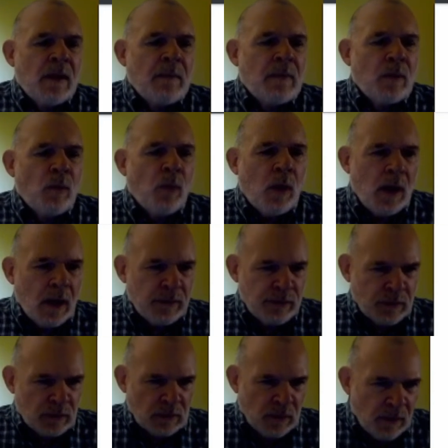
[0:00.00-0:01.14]
while
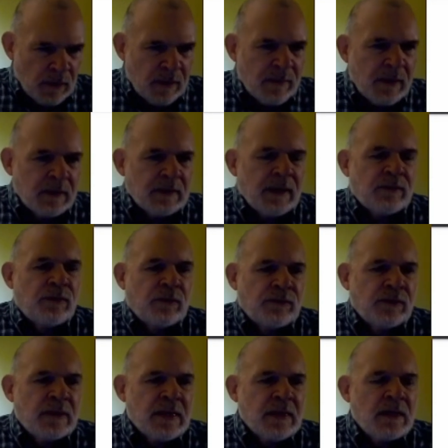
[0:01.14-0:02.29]
you're learning about
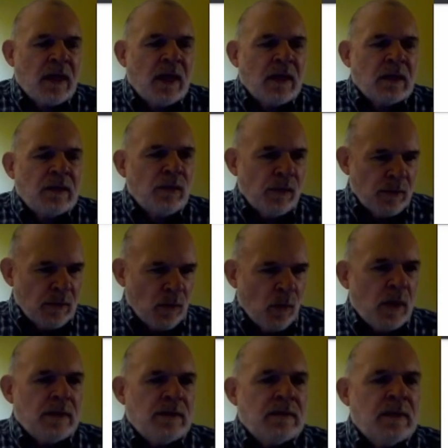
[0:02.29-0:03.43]
electricity, you're the
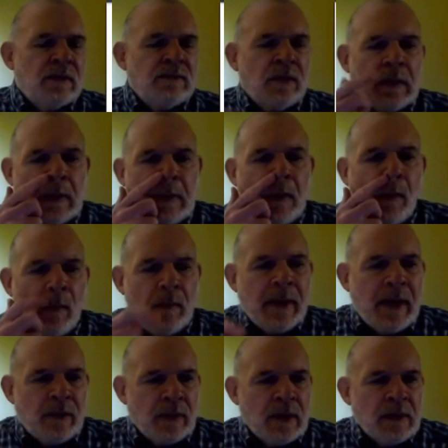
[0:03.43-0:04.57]
one that's going to know
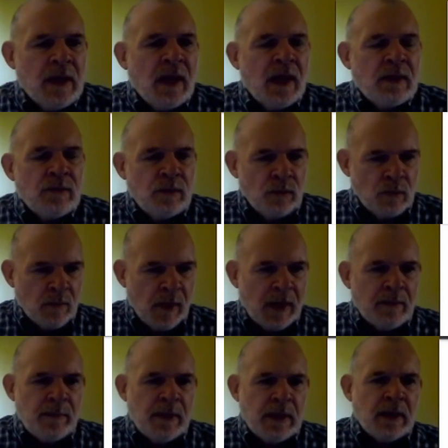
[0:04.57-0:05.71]
about it, and you
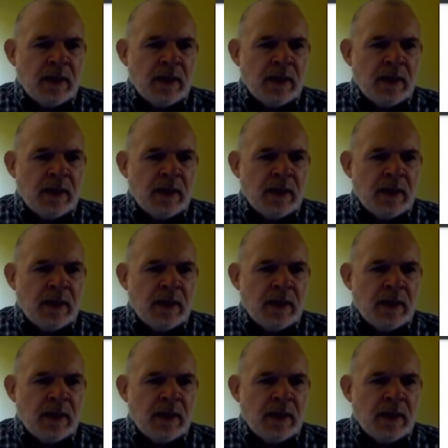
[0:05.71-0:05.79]
might be in a